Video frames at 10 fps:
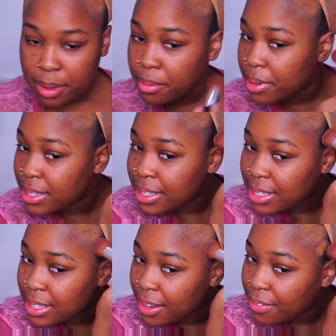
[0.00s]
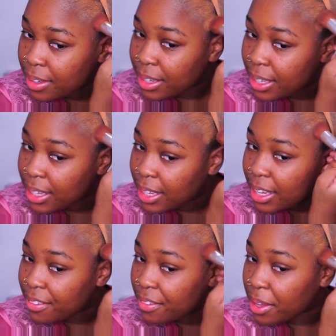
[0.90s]
But it's definitely
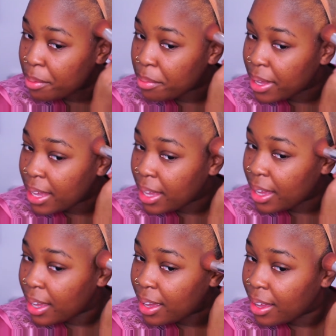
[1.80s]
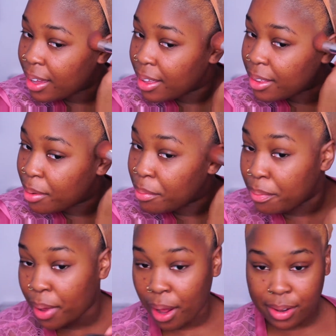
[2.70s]
giving me
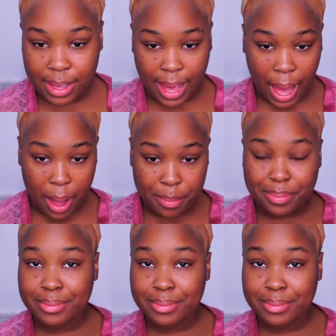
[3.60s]
bald cap.